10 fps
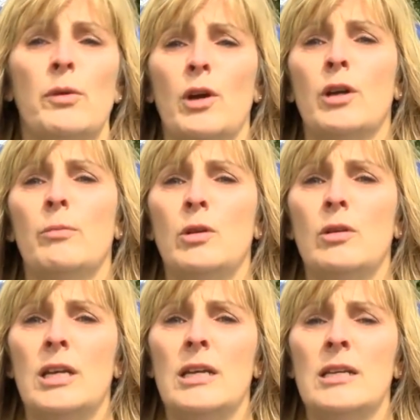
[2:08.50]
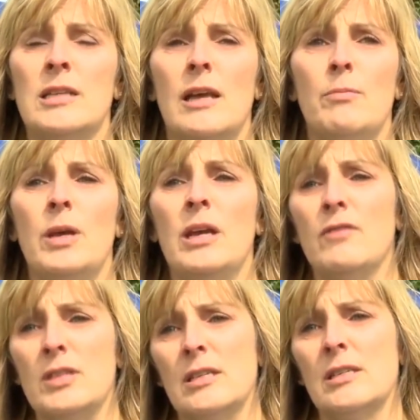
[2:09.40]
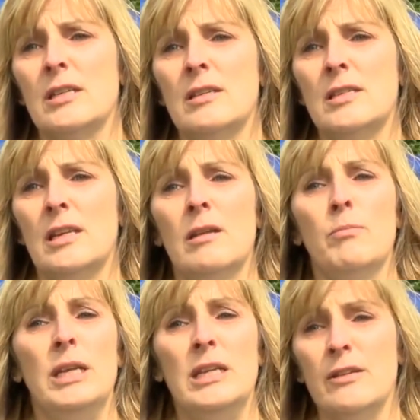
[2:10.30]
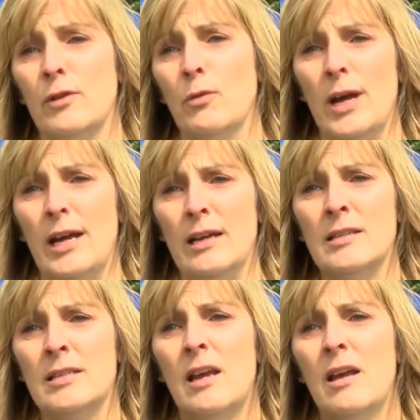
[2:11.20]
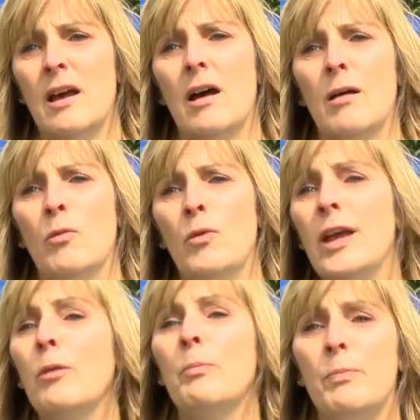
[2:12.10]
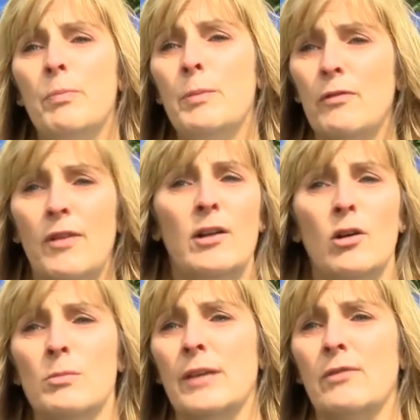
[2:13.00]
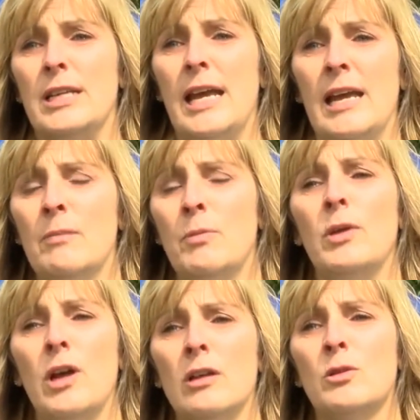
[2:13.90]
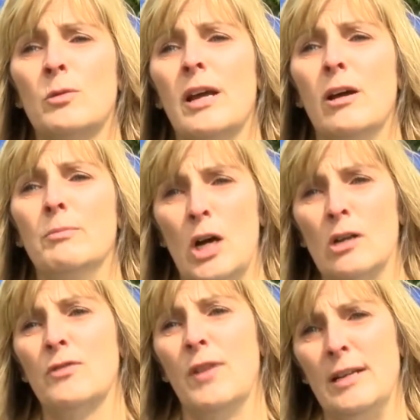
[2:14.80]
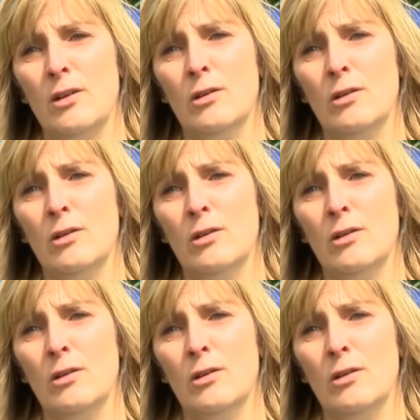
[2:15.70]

With our communities and be of assistance in many different ways. Um, we help people find homes every day, but we also want to help dogs find